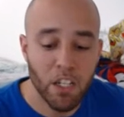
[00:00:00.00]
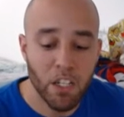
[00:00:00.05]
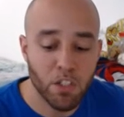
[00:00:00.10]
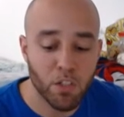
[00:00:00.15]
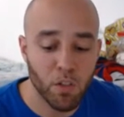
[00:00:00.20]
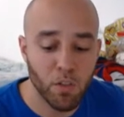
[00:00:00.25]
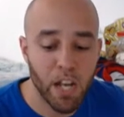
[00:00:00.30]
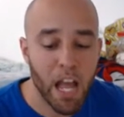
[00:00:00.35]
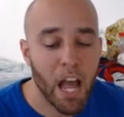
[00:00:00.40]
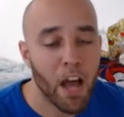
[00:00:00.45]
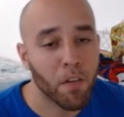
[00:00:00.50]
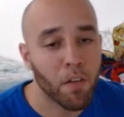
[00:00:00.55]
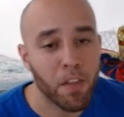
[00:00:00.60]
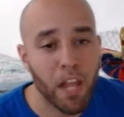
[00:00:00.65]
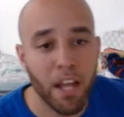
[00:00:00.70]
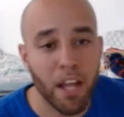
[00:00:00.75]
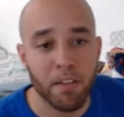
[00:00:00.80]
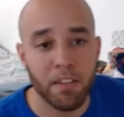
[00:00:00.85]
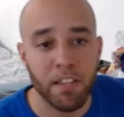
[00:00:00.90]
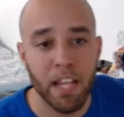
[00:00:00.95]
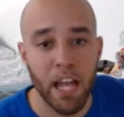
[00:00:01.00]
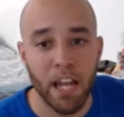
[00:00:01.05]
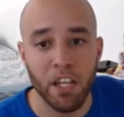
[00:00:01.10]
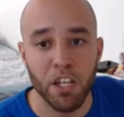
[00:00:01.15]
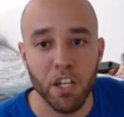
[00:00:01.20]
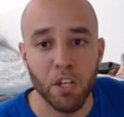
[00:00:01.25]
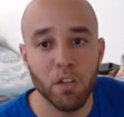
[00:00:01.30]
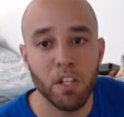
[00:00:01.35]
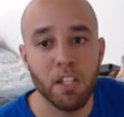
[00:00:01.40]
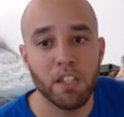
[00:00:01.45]
So now that
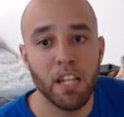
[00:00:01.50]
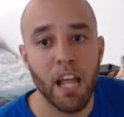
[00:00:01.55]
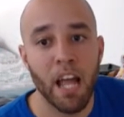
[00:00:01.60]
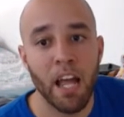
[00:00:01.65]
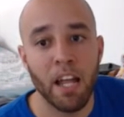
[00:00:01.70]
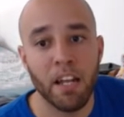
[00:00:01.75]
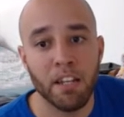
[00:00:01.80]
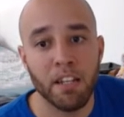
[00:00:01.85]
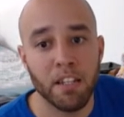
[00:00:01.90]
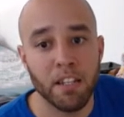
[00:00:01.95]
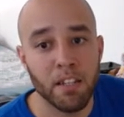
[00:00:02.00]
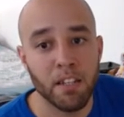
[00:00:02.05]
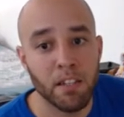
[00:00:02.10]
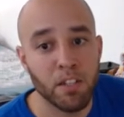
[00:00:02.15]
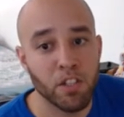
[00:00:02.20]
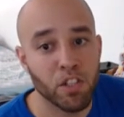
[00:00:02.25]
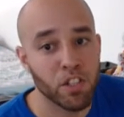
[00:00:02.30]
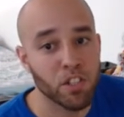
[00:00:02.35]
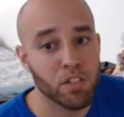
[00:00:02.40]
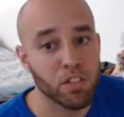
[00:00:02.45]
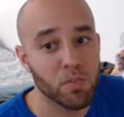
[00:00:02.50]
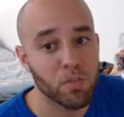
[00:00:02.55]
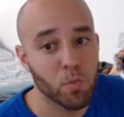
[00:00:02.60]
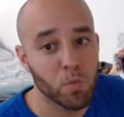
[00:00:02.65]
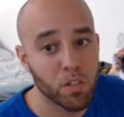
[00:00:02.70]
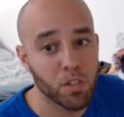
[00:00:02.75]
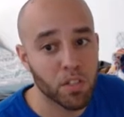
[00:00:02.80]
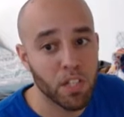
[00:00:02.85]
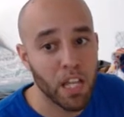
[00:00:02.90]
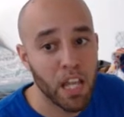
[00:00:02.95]
unit that just
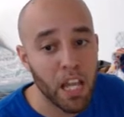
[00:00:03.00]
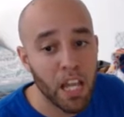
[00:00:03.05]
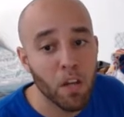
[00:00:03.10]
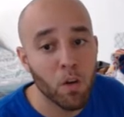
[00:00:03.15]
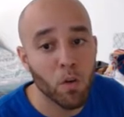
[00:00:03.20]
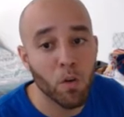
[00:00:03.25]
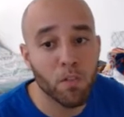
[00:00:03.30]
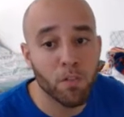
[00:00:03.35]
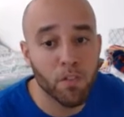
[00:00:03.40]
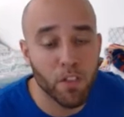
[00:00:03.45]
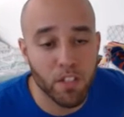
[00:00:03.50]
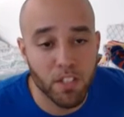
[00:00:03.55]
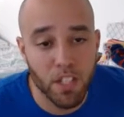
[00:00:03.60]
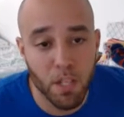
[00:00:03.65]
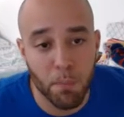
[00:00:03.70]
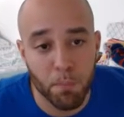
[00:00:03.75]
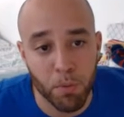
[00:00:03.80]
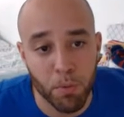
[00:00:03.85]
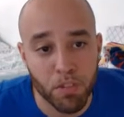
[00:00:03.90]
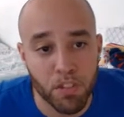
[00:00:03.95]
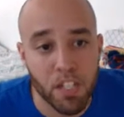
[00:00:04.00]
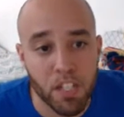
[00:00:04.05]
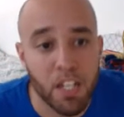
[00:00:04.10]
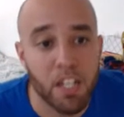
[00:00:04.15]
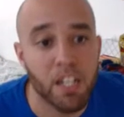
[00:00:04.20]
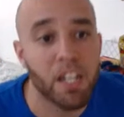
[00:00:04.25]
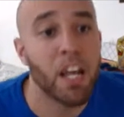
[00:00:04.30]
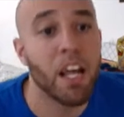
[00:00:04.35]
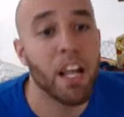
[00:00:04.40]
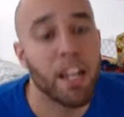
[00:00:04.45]
was healed for
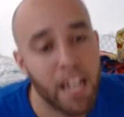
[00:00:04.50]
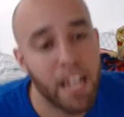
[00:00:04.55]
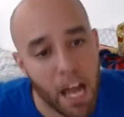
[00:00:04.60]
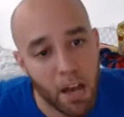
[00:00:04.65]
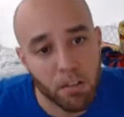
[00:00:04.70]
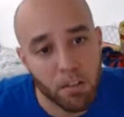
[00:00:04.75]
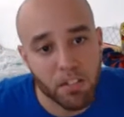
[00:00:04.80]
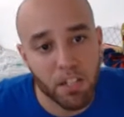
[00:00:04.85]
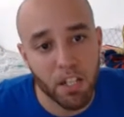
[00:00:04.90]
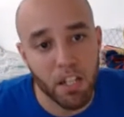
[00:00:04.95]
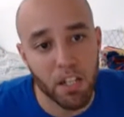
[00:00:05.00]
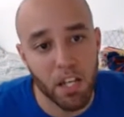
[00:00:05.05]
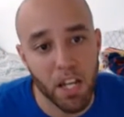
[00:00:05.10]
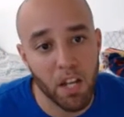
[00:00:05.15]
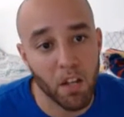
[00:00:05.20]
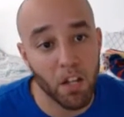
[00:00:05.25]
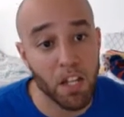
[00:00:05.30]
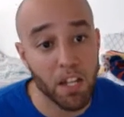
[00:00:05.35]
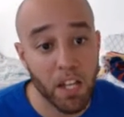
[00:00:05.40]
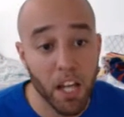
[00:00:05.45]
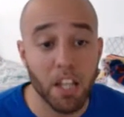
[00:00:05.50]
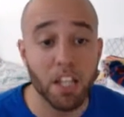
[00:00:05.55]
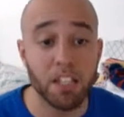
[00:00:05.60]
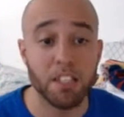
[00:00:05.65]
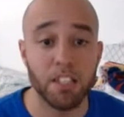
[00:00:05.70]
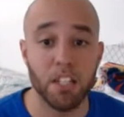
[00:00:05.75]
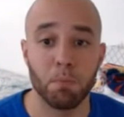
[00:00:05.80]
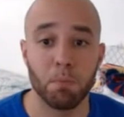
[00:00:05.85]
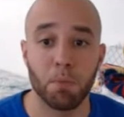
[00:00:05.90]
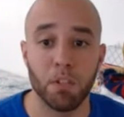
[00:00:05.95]
10%, now it's going to heal another
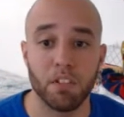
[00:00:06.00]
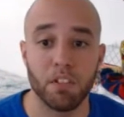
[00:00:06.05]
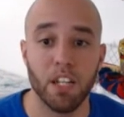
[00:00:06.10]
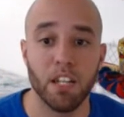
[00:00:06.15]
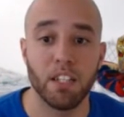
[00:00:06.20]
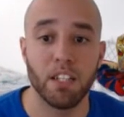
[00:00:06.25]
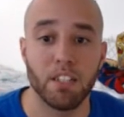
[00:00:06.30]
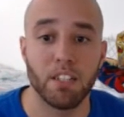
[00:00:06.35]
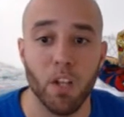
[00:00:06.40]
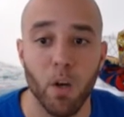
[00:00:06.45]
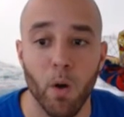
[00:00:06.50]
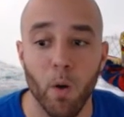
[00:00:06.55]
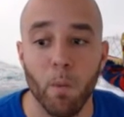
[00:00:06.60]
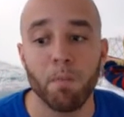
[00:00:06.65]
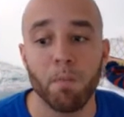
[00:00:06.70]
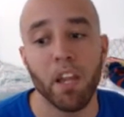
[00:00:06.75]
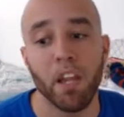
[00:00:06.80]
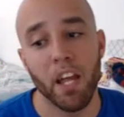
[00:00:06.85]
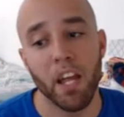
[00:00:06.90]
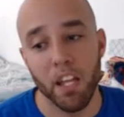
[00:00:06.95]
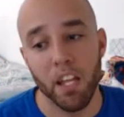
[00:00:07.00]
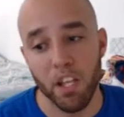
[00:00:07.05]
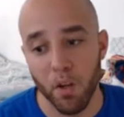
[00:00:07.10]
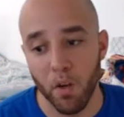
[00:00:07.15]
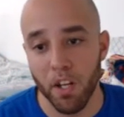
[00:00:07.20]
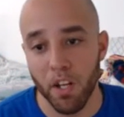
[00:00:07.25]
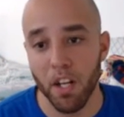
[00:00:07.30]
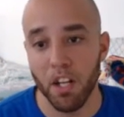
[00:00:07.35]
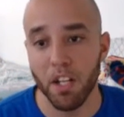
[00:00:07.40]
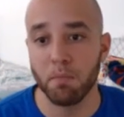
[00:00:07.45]
10%. So you'll
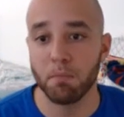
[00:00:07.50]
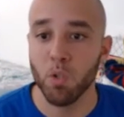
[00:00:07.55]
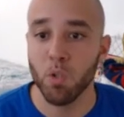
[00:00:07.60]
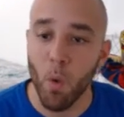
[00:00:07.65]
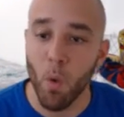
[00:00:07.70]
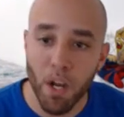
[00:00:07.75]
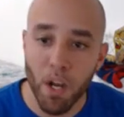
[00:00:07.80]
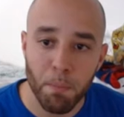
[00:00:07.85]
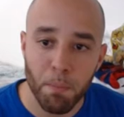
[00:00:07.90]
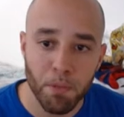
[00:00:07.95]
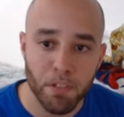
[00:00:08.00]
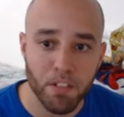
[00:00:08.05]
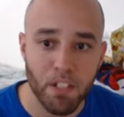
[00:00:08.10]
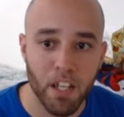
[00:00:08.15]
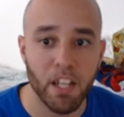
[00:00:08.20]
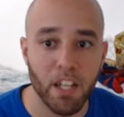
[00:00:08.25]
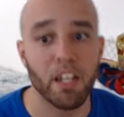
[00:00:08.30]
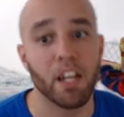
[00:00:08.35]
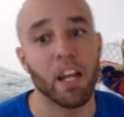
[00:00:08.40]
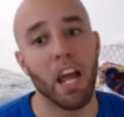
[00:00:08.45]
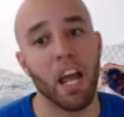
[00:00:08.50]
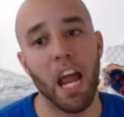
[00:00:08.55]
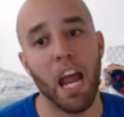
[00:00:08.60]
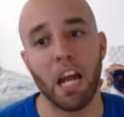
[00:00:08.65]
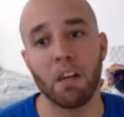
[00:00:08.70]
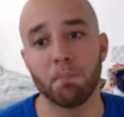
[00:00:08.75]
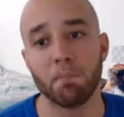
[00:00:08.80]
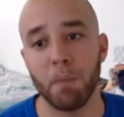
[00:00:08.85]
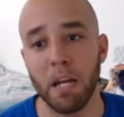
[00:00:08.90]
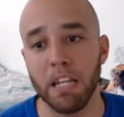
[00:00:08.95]
heal them 20%,
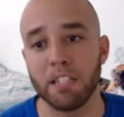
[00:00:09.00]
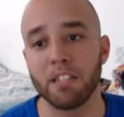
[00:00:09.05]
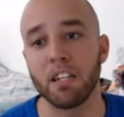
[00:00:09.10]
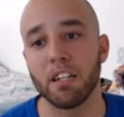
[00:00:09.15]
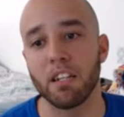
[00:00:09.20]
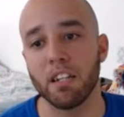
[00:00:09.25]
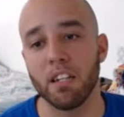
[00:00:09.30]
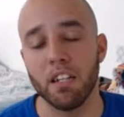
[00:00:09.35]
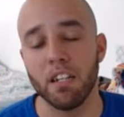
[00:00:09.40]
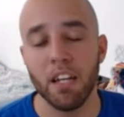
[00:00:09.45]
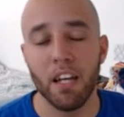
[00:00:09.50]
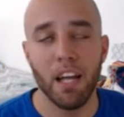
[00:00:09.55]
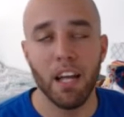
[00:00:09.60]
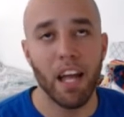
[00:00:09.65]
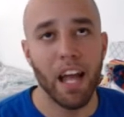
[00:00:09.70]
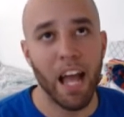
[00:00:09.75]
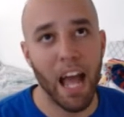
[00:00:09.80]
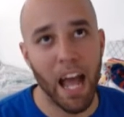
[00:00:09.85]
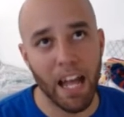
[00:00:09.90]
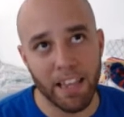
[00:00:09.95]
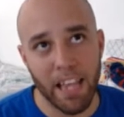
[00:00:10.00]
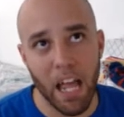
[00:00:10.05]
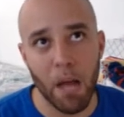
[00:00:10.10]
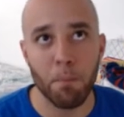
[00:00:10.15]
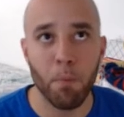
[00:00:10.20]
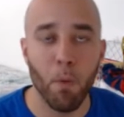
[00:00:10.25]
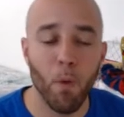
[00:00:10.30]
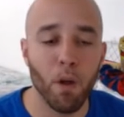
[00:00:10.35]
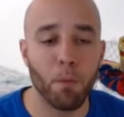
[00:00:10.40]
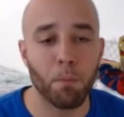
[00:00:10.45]
and basically at
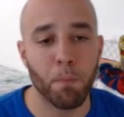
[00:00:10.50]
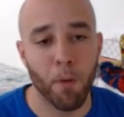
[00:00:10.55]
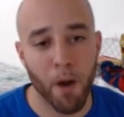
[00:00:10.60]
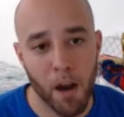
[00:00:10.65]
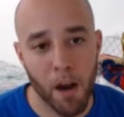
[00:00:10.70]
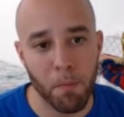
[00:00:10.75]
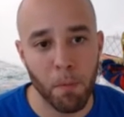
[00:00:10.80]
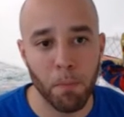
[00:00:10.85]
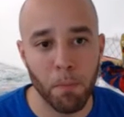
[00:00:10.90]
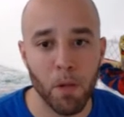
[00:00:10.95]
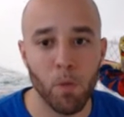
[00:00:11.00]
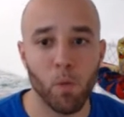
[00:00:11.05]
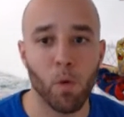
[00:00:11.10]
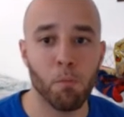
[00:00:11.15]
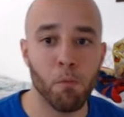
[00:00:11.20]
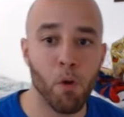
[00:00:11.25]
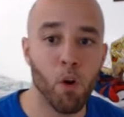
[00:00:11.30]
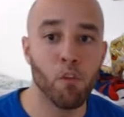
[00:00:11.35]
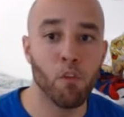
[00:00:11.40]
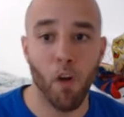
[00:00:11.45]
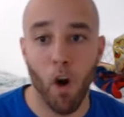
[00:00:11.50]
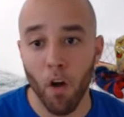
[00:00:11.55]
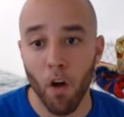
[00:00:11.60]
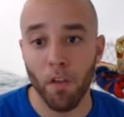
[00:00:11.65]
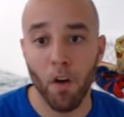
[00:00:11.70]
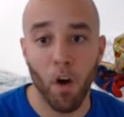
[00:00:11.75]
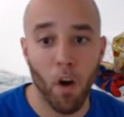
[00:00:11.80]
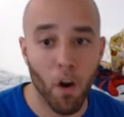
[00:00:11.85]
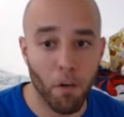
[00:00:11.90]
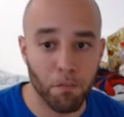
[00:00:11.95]
that point probably remove all
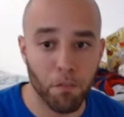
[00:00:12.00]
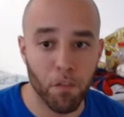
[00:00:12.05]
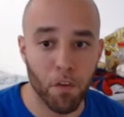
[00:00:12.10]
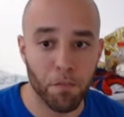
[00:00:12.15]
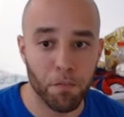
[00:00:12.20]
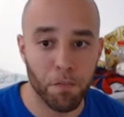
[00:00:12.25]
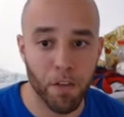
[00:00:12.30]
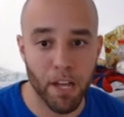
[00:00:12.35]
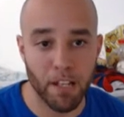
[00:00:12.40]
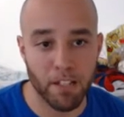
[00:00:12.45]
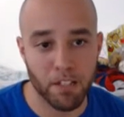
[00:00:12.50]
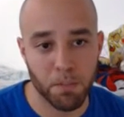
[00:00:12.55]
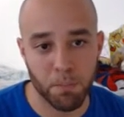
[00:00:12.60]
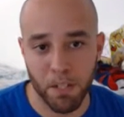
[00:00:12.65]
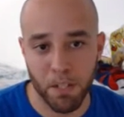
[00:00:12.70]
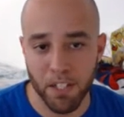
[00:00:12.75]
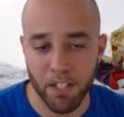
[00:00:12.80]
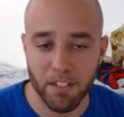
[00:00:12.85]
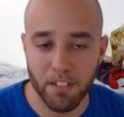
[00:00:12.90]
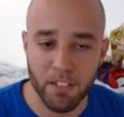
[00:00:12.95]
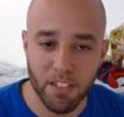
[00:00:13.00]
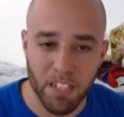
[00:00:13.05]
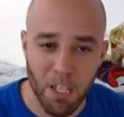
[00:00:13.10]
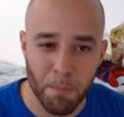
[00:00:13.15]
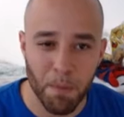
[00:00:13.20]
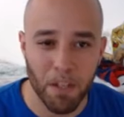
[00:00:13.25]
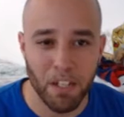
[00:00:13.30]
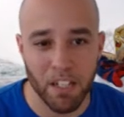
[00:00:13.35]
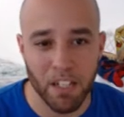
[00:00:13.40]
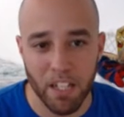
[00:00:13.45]
the harmful effects, because
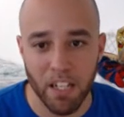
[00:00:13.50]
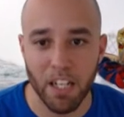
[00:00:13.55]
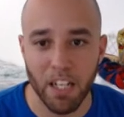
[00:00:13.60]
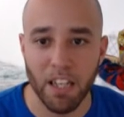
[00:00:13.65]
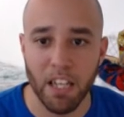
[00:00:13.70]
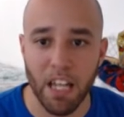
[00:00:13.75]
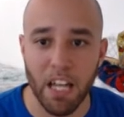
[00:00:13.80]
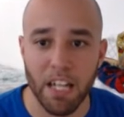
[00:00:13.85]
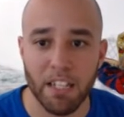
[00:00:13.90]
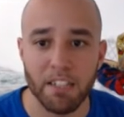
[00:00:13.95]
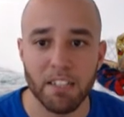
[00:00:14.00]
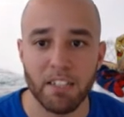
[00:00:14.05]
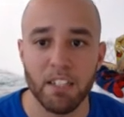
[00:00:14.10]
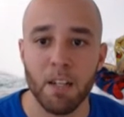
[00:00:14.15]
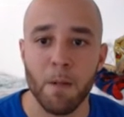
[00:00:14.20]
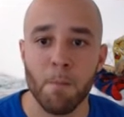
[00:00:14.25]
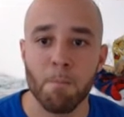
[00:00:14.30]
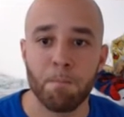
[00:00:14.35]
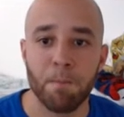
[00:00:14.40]
typically unless